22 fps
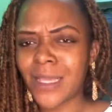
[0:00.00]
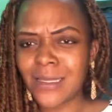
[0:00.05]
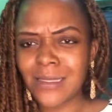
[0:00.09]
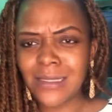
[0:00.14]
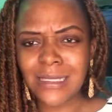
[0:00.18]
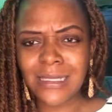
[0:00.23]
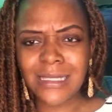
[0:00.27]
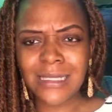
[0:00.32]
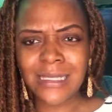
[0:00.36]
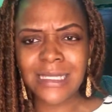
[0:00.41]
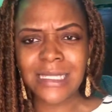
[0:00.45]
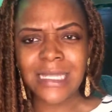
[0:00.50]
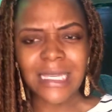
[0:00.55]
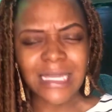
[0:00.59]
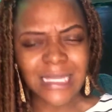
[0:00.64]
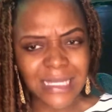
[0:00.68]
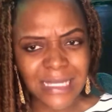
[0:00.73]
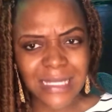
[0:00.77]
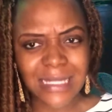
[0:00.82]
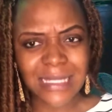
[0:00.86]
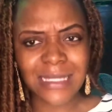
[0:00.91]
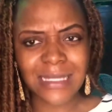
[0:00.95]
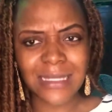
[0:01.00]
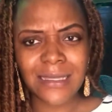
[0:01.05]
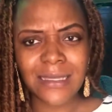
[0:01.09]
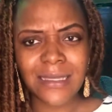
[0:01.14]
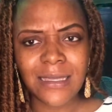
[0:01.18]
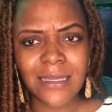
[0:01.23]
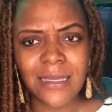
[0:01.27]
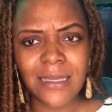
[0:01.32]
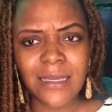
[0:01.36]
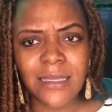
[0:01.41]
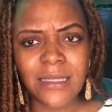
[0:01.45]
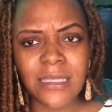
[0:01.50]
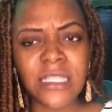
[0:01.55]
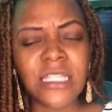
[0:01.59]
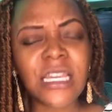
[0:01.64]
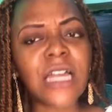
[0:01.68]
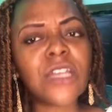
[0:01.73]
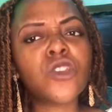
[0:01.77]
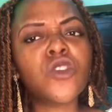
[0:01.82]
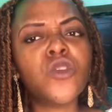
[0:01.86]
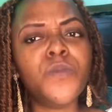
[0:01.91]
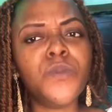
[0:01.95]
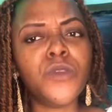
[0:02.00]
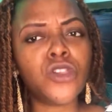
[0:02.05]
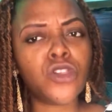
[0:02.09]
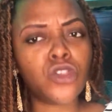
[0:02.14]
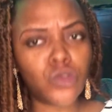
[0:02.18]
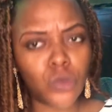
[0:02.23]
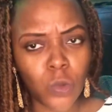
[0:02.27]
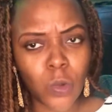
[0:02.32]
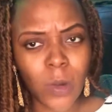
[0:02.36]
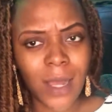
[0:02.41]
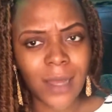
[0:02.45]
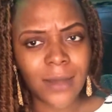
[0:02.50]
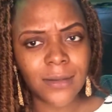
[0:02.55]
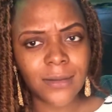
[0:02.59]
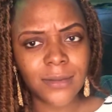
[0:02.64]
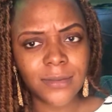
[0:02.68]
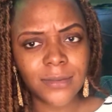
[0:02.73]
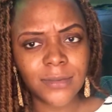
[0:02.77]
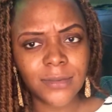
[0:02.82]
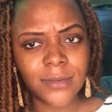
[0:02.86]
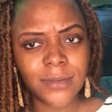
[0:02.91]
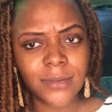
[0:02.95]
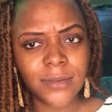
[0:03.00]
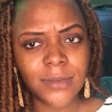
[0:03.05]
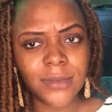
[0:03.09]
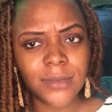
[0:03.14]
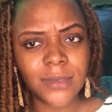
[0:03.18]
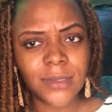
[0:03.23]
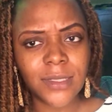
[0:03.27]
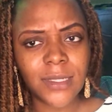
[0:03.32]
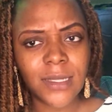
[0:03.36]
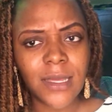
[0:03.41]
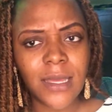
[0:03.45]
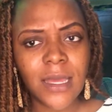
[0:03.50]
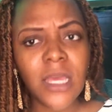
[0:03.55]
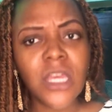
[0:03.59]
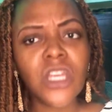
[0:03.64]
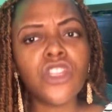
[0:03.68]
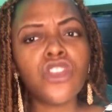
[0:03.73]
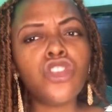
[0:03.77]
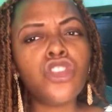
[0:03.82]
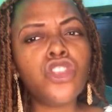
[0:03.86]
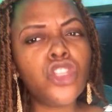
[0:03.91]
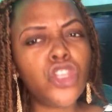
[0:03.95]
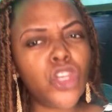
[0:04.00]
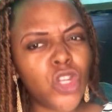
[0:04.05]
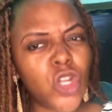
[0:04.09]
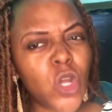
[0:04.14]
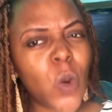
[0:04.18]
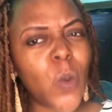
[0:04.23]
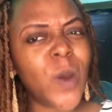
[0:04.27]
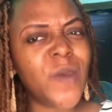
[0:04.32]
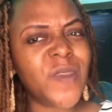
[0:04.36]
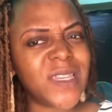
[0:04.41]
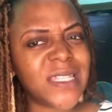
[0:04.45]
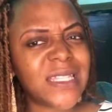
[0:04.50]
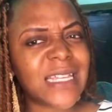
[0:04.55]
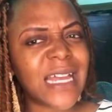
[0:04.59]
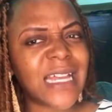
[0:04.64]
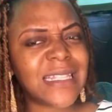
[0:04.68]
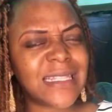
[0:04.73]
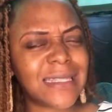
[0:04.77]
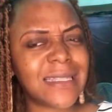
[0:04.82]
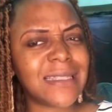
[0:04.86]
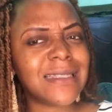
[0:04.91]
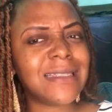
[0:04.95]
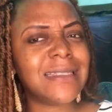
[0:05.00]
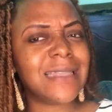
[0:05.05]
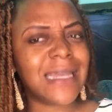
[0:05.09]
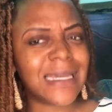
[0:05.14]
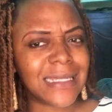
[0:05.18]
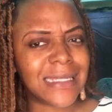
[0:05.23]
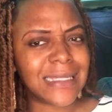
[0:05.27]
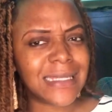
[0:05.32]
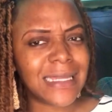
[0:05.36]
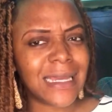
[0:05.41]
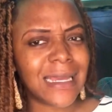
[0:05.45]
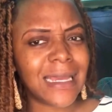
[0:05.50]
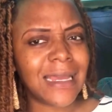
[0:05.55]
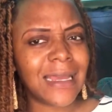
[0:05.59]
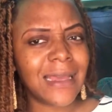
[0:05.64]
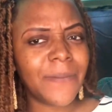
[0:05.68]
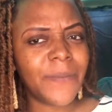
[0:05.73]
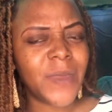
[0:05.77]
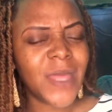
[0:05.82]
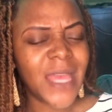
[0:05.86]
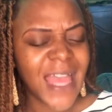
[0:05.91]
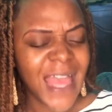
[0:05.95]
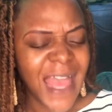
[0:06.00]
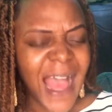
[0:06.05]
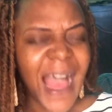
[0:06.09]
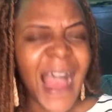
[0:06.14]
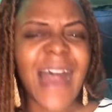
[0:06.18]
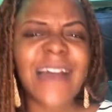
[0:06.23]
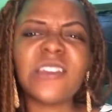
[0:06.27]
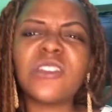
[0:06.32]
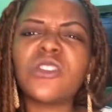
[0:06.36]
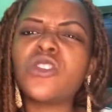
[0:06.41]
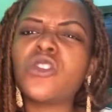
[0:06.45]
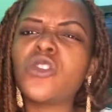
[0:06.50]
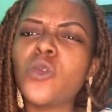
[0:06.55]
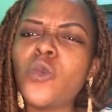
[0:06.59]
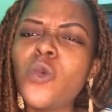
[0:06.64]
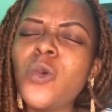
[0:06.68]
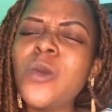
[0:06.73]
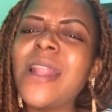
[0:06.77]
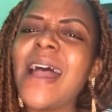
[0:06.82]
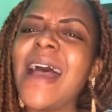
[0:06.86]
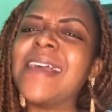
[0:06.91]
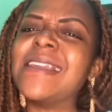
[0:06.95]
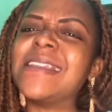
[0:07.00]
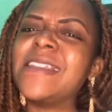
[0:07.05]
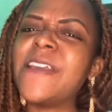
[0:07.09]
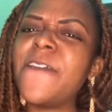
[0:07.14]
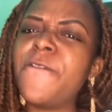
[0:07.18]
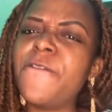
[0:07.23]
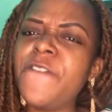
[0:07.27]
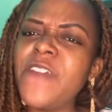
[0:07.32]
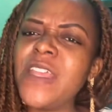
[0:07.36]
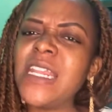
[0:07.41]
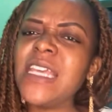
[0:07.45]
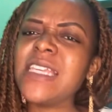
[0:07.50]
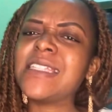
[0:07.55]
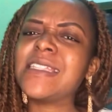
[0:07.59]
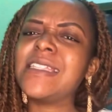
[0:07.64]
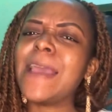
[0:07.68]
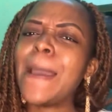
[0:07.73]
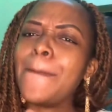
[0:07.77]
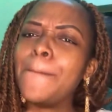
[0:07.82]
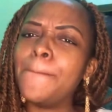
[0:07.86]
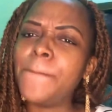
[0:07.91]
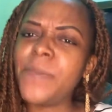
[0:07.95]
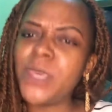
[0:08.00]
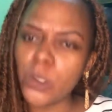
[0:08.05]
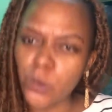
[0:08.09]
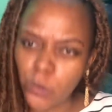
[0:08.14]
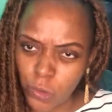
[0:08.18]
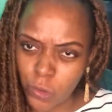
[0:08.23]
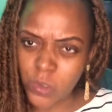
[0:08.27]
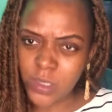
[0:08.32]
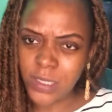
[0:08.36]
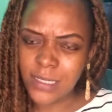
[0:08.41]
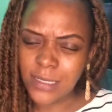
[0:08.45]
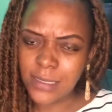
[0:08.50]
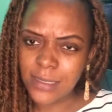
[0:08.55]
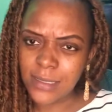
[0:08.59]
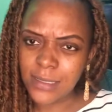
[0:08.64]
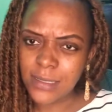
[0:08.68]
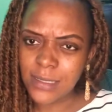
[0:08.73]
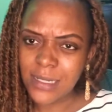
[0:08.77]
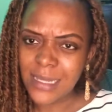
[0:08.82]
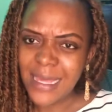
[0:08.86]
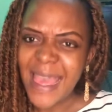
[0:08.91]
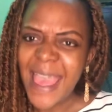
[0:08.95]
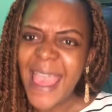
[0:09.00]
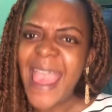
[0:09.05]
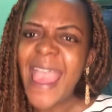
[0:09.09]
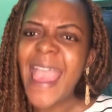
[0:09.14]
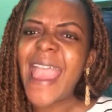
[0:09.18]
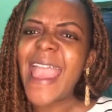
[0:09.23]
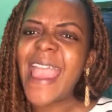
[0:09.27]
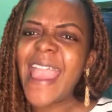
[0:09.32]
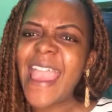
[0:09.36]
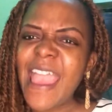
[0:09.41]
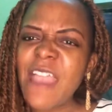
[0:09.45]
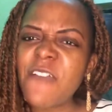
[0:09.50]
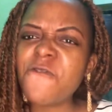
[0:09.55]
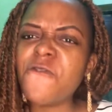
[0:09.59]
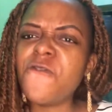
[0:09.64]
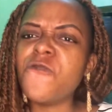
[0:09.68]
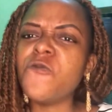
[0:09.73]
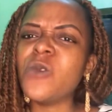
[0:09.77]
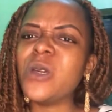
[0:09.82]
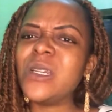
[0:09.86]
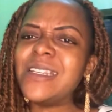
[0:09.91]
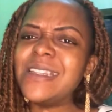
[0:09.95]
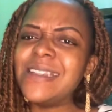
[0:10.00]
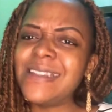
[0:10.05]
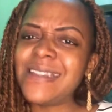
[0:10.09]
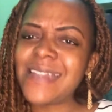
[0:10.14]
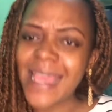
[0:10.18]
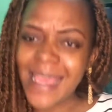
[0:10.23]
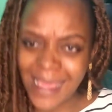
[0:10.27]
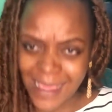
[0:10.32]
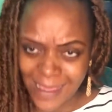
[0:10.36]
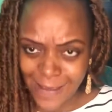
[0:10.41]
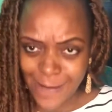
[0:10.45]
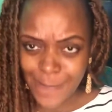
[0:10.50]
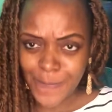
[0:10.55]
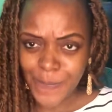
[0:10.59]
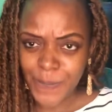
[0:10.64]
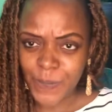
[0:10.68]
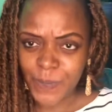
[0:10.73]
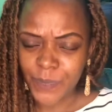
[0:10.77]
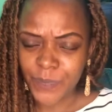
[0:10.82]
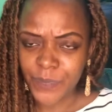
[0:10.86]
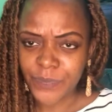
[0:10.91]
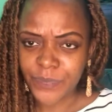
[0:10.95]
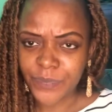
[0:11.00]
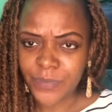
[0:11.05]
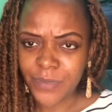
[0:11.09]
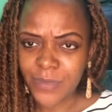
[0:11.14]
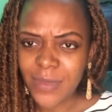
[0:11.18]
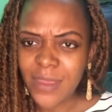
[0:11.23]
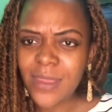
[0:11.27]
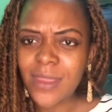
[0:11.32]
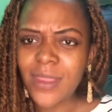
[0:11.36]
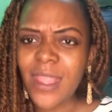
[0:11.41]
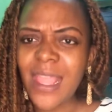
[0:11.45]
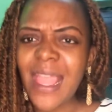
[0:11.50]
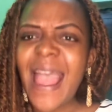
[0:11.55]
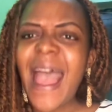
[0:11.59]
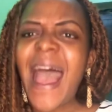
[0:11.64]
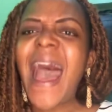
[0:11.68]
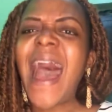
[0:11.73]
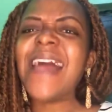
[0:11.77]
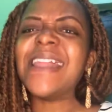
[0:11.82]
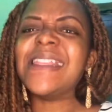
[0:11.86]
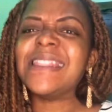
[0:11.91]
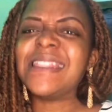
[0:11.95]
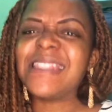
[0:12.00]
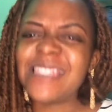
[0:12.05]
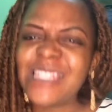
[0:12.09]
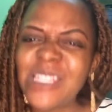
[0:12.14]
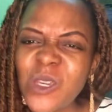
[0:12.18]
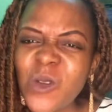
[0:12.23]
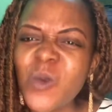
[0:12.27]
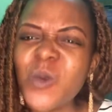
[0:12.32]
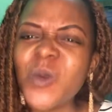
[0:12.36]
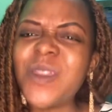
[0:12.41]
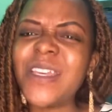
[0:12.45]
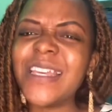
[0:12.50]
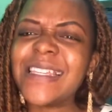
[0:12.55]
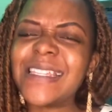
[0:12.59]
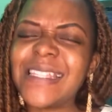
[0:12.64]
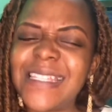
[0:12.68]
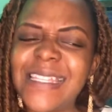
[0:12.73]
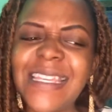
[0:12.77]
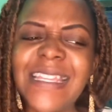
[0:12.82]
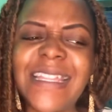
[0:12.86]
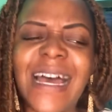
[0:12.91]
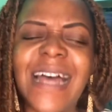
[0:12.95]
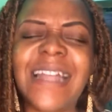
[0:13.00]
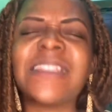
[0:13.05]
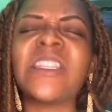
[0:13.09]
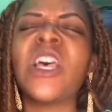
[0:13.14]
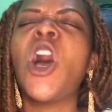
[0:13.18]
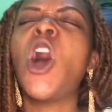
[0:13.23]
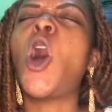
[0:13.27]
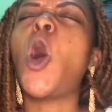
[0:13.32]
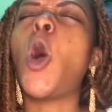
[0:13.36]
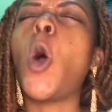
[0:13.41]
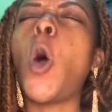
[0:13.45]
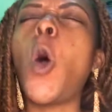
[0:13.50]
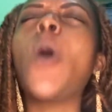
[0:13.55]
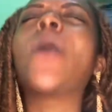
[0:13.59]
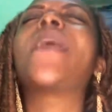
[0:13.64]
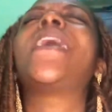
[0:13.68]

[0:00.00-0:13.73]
sticks, just to be sure. Do you know when they start testing? As soon as they finish their period, every day, until they see that, okay,